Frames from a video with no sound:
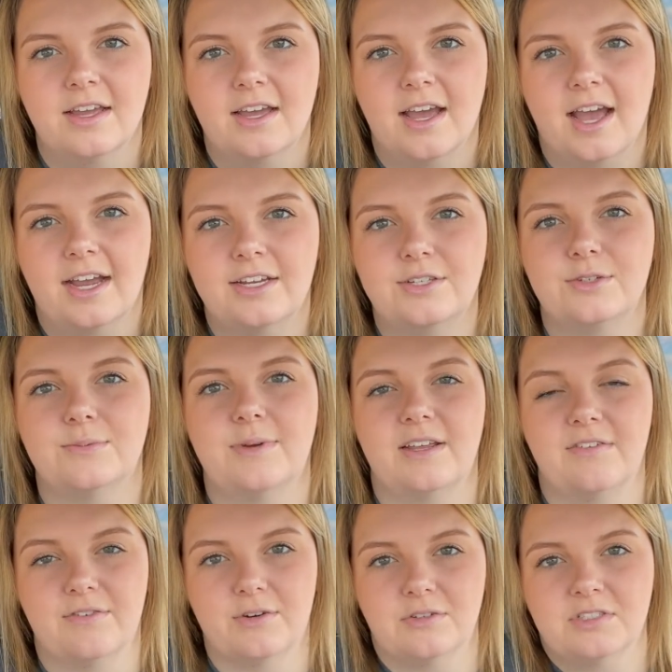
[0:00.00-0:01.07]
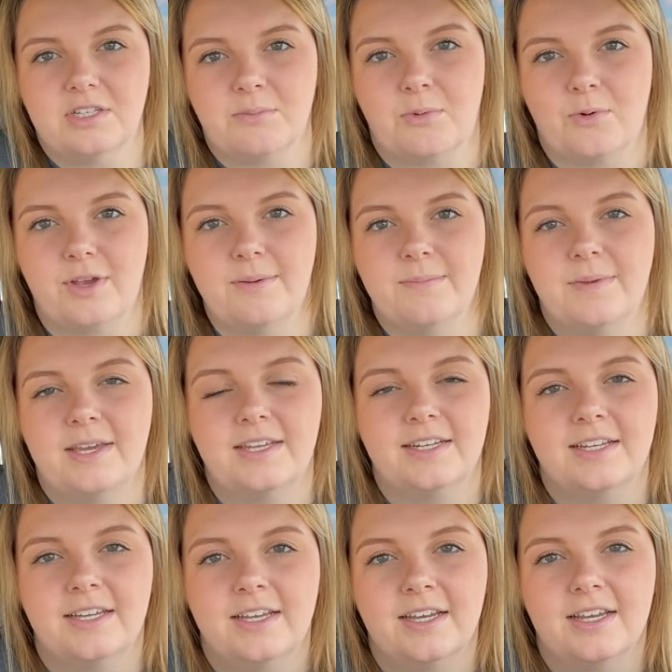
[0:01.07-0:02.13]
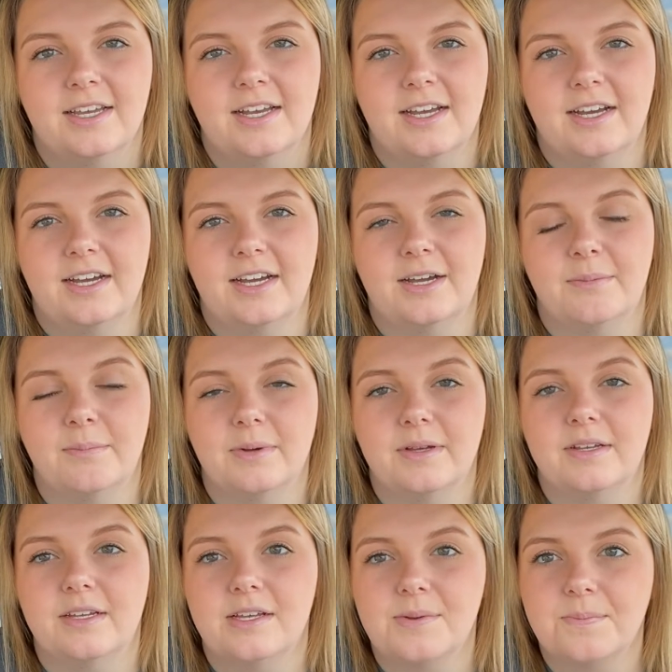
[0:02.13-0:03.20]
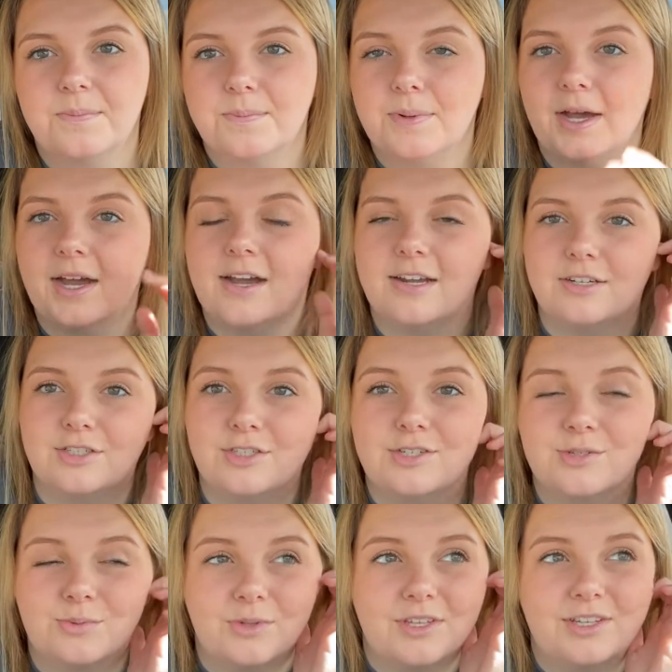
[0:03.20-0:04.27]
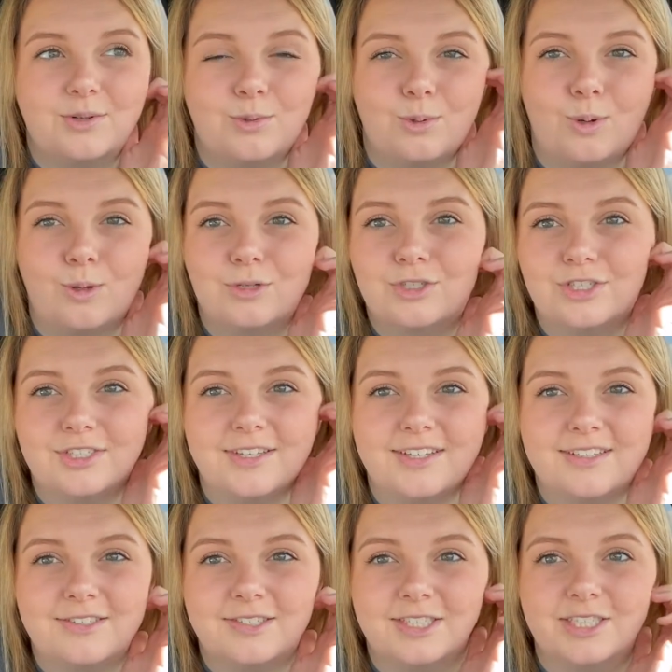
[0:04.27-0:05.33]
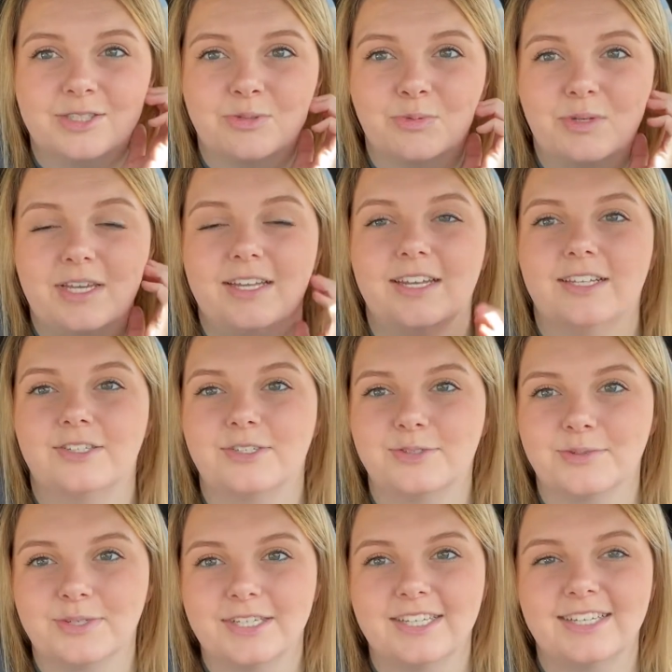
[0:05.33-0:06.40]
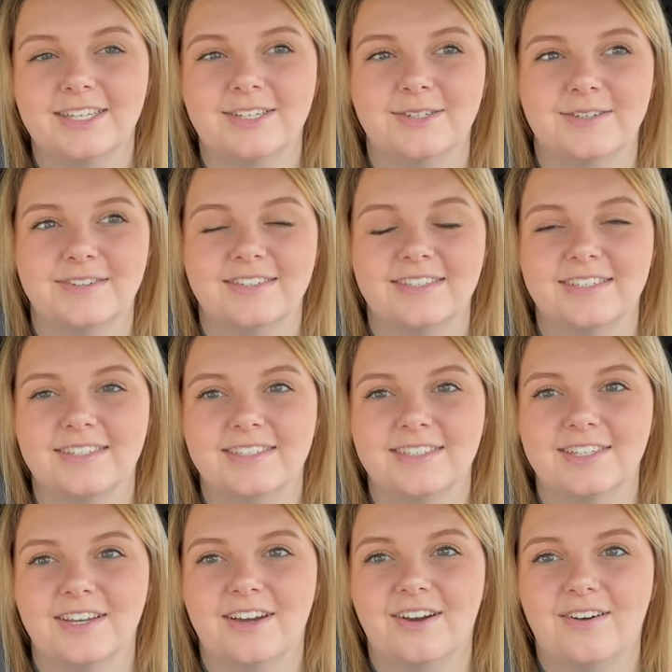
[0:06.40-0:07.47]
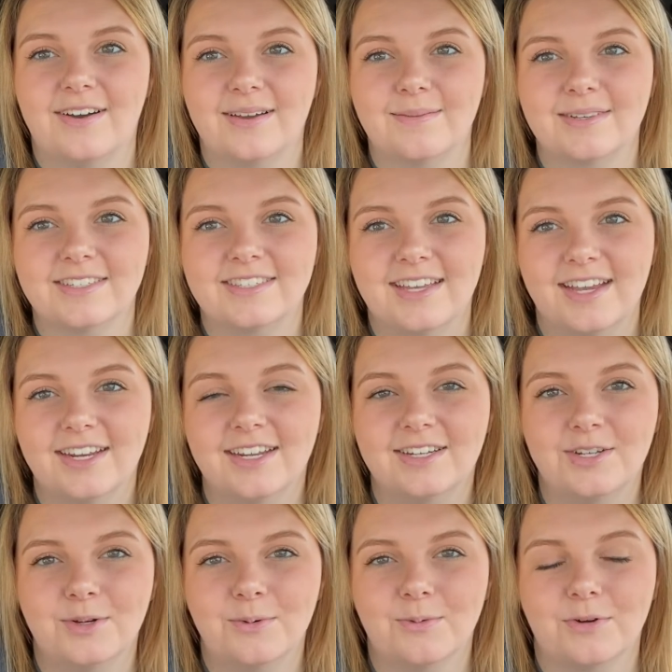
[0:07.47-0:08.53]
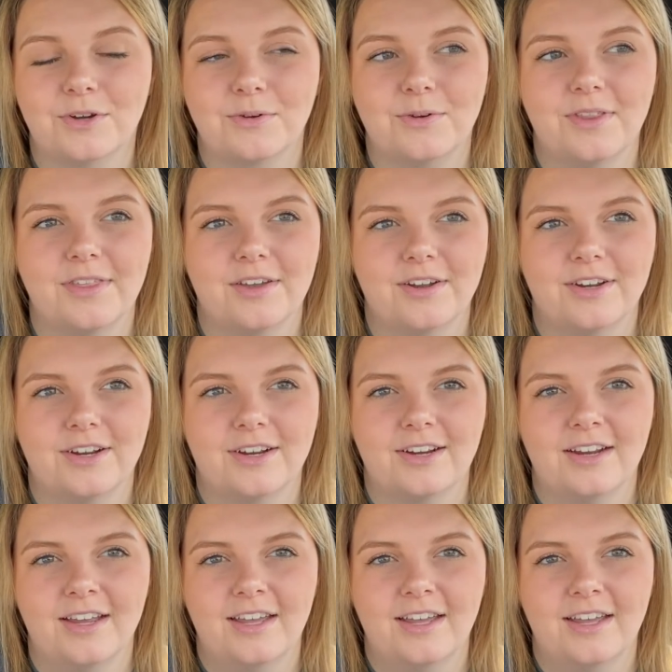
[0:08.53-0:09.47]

I do my first appointment. Um, but she's really cool, she's sweet, and she's really cute. So I'm excited to work with her,